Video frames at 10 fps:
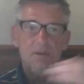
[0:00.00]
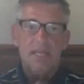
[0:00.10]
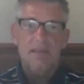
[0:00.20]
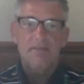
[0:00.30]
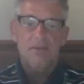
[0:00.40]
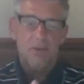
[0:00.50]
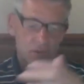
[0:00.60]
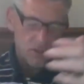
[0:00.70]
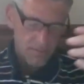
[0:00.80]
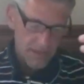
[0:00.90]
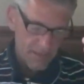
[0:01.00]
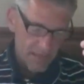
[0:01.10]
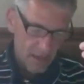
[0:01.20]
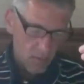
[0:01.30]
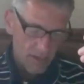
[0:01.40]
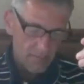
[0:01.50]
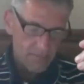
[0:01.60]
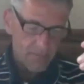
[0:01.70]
get further demand that way.